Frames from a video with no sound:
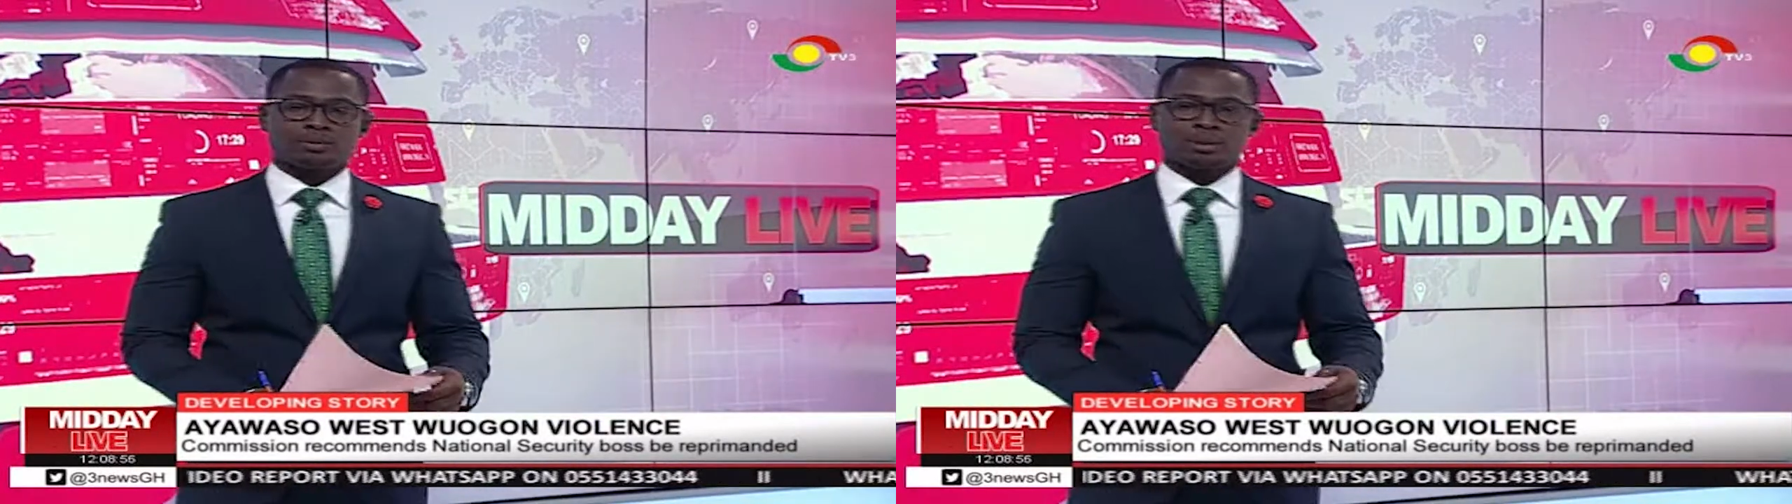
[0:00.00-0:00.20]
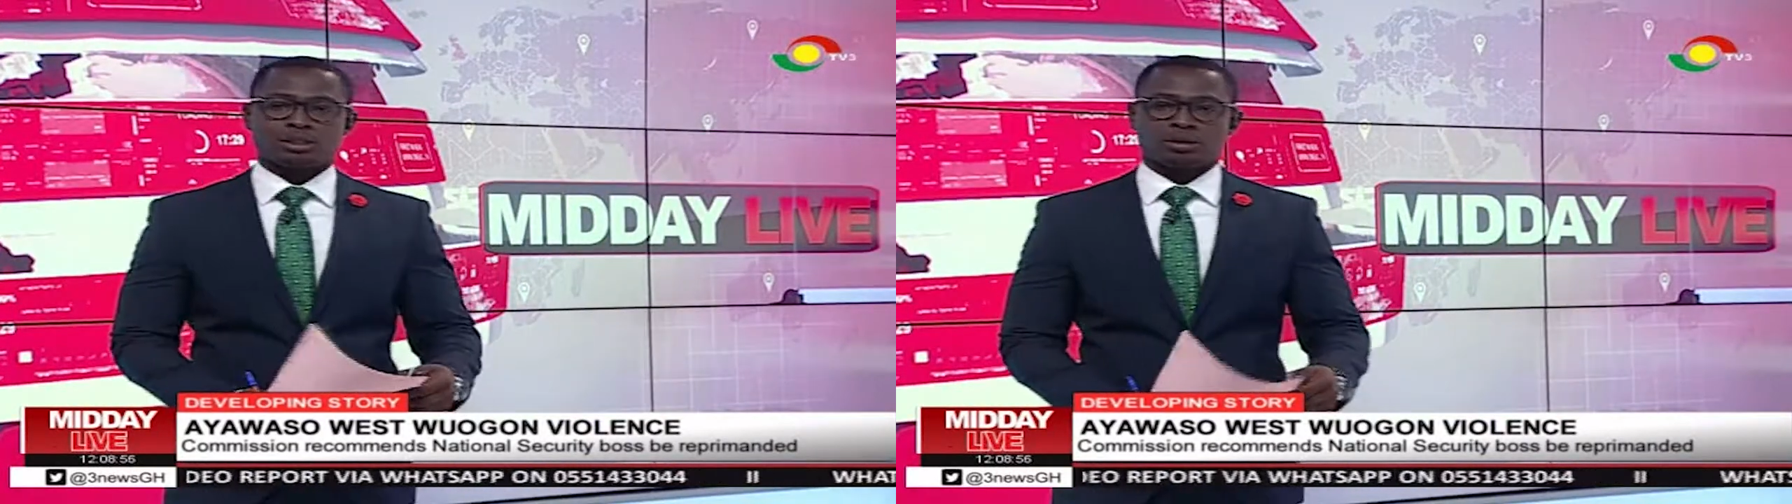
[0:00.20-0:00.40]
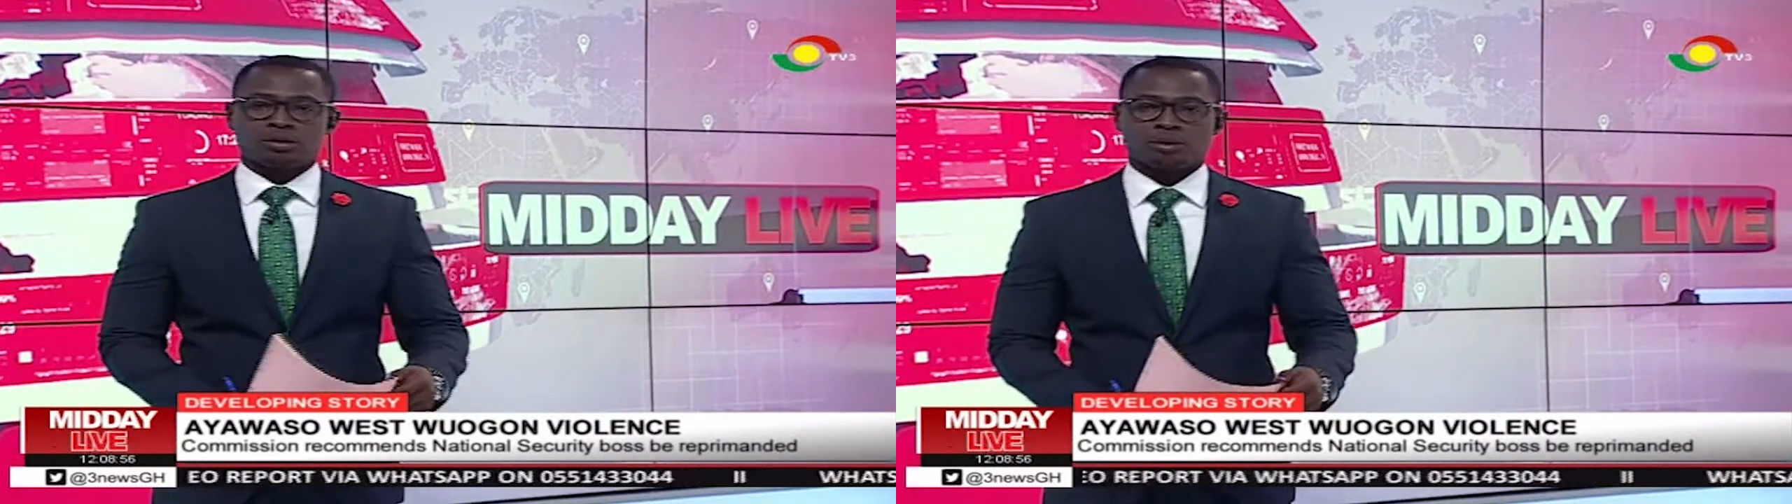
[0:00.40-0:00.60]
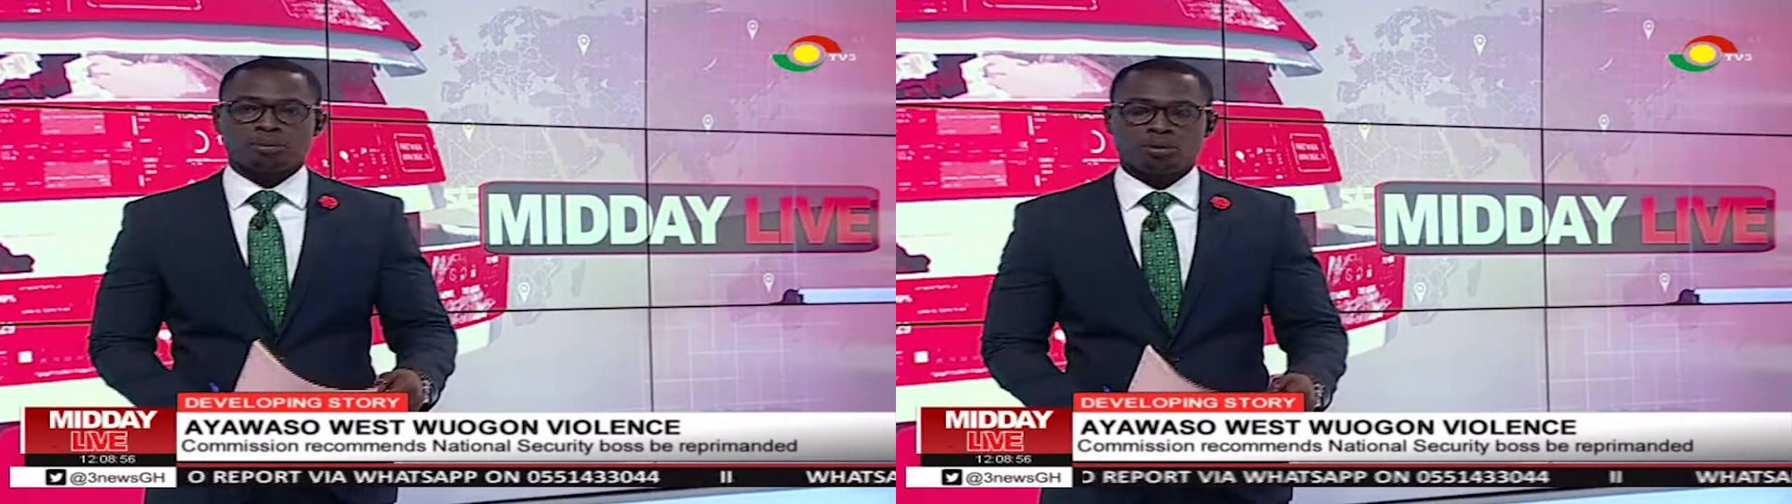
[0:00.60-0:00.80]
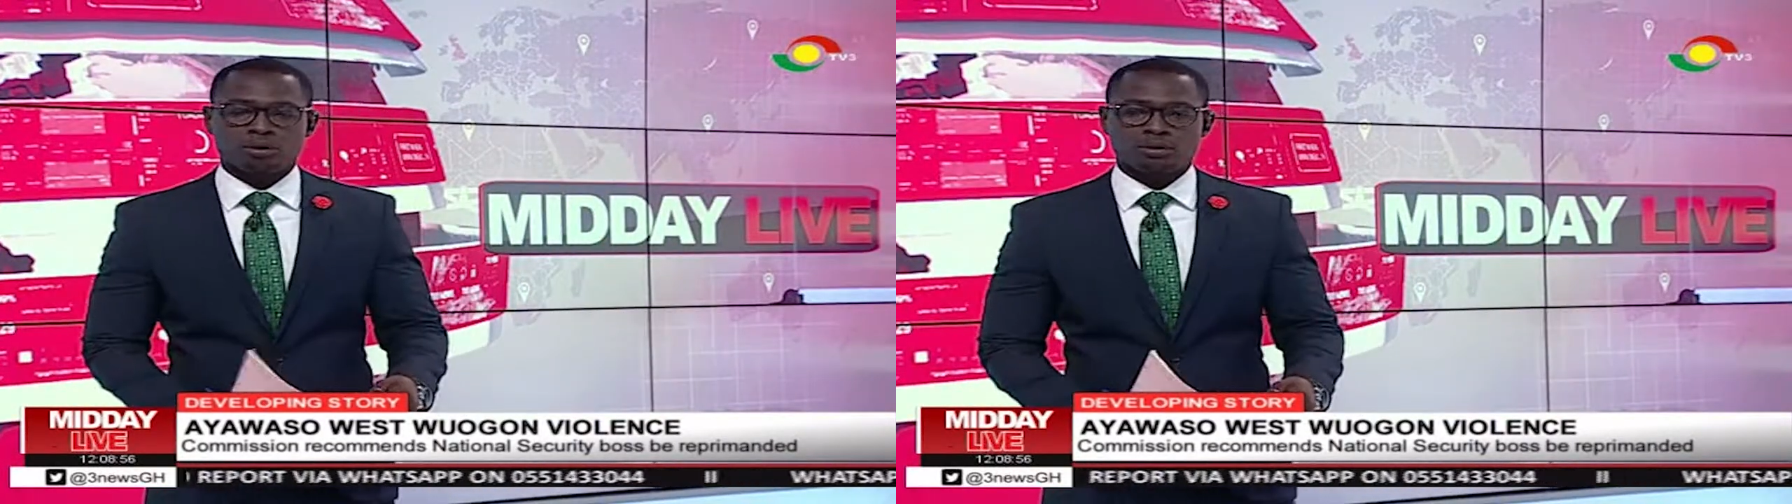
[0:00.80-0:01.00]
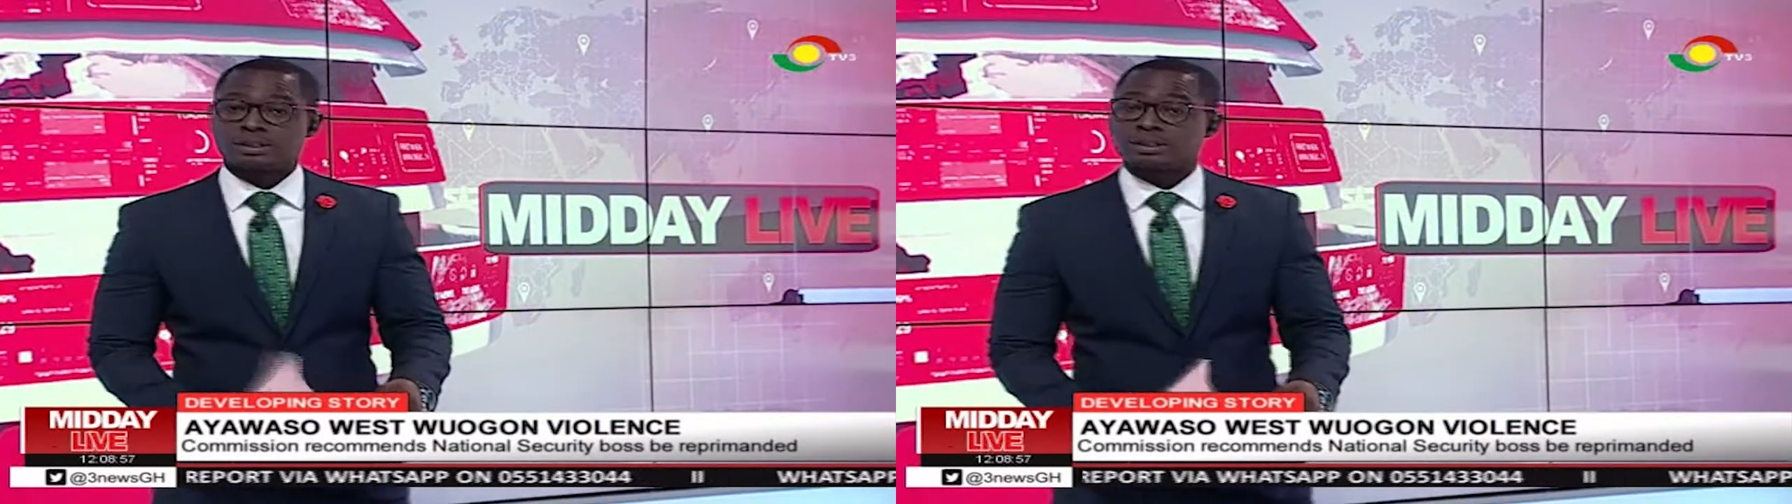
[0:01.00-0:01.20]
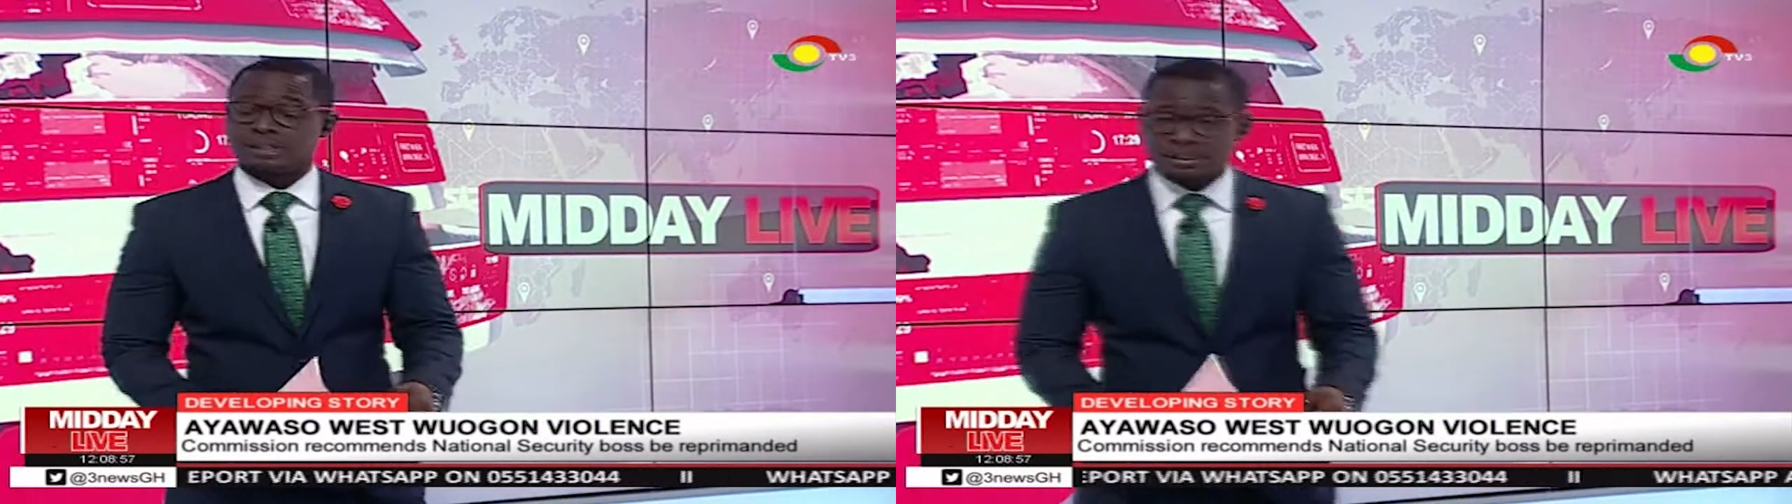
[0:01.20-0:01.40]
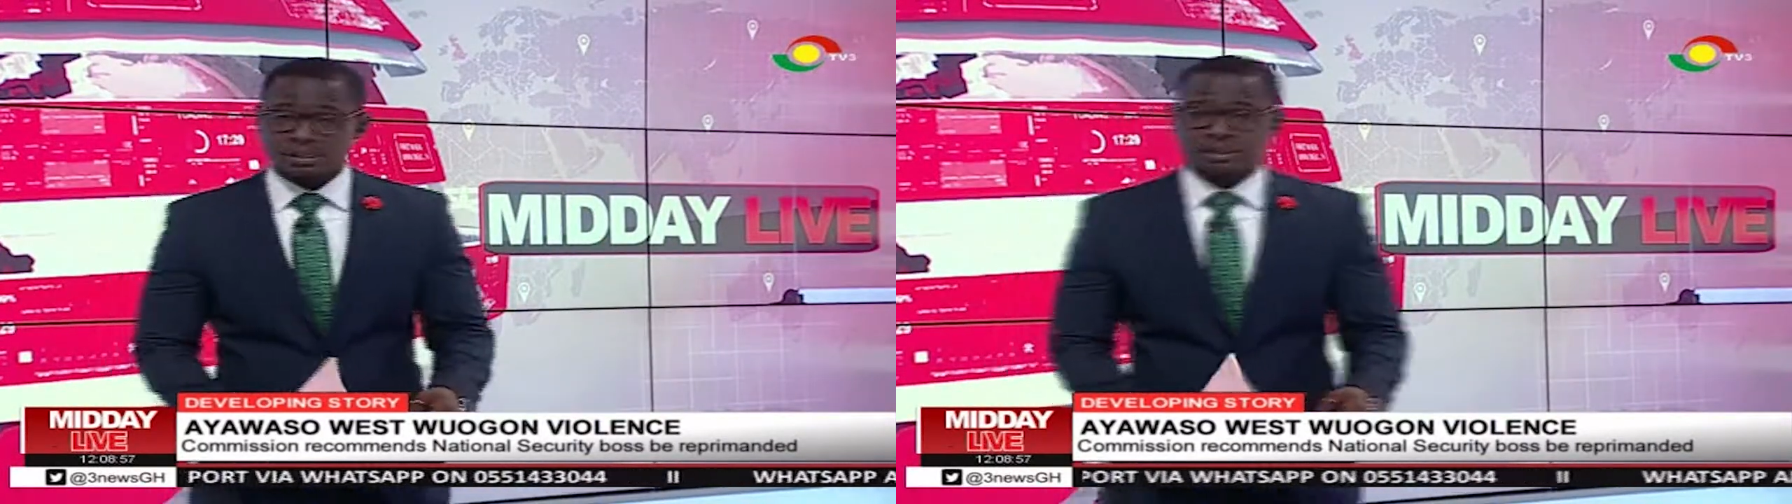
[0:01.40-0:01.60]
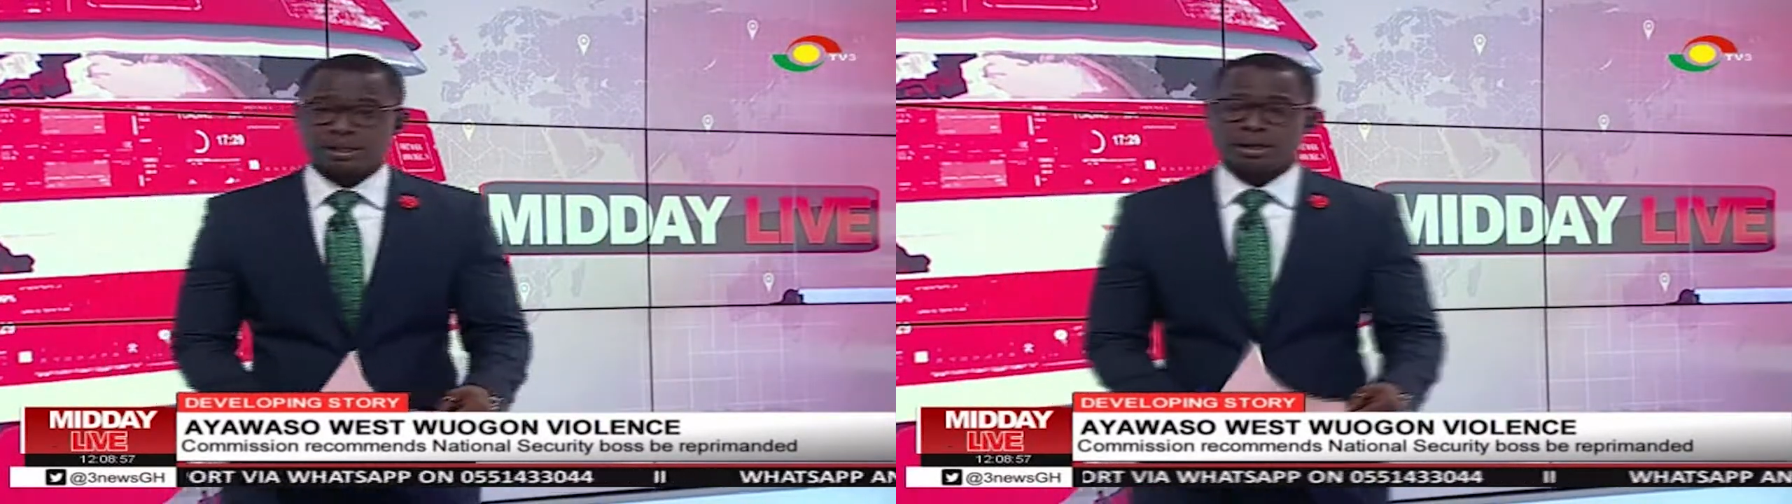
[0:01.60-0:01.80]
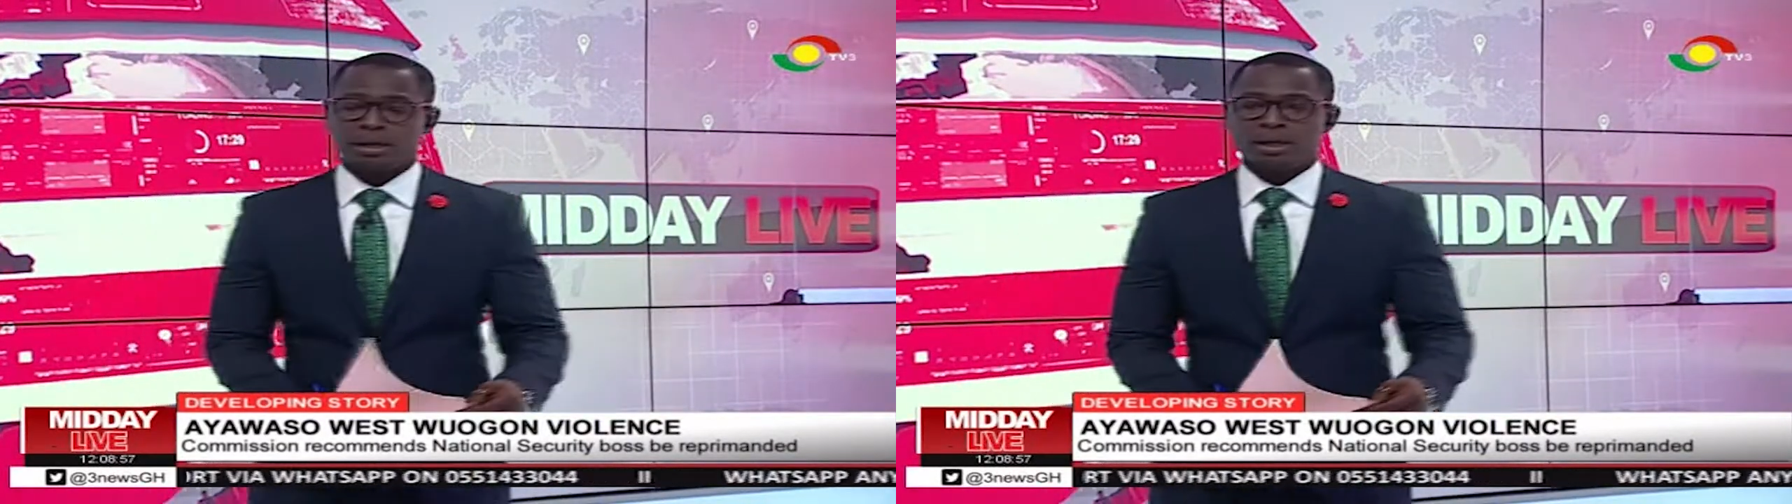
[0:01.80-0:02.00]
particular report since
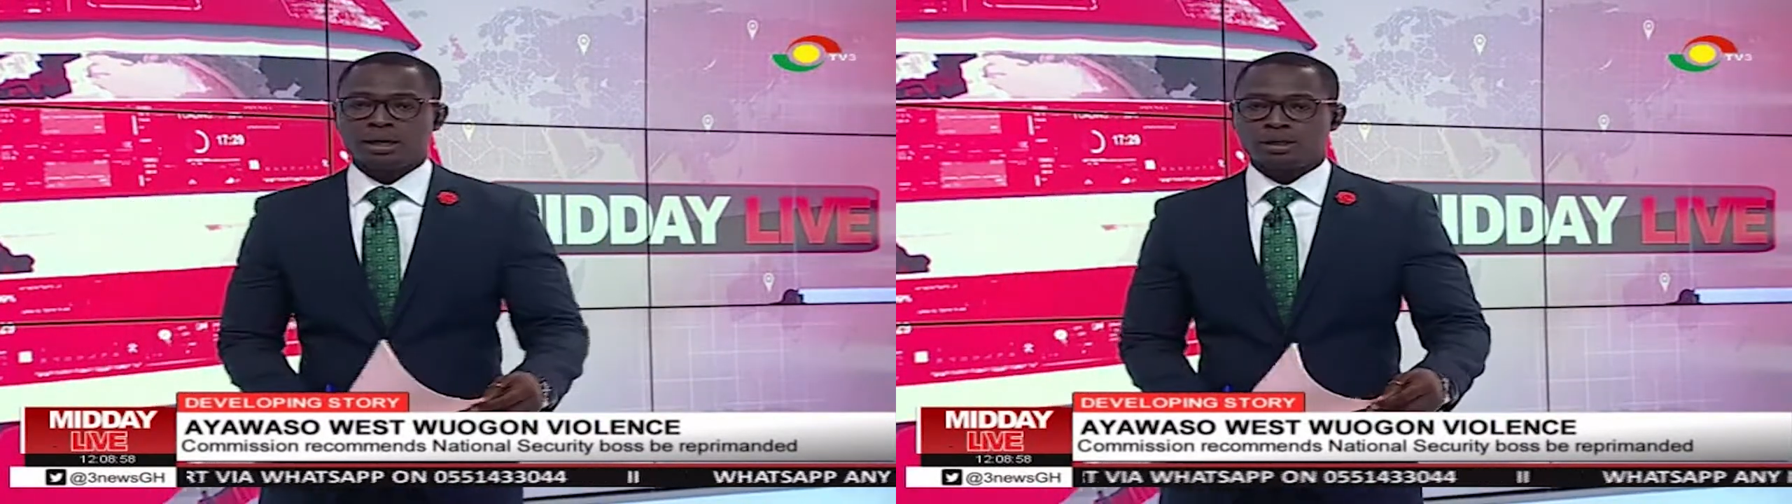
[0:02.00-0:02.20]
the